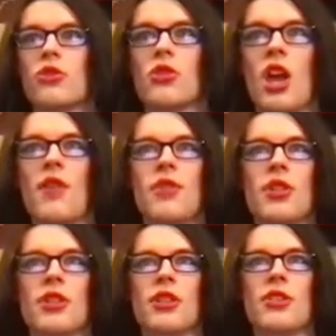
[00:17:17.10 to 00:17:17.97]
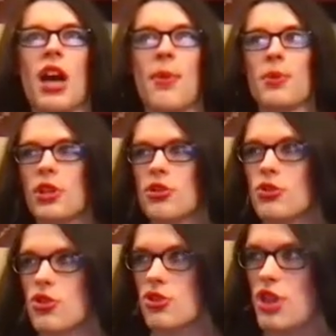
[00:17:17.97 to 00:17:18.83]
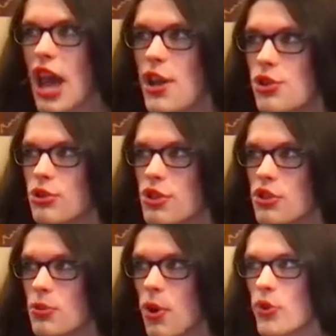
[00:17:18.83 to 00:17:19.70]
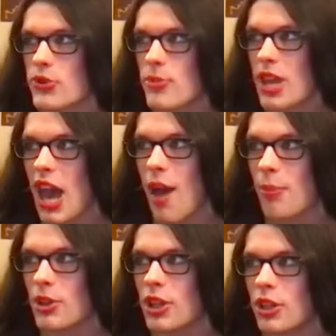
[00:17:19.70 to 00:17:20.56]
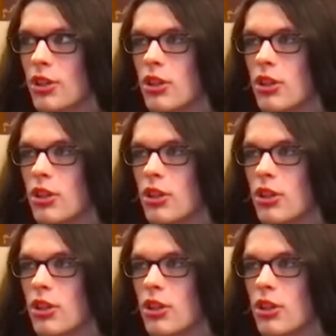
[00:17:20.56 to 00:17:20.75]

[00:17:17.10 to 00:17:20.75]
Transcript: everything that's happening is just naturally supposed to be happening,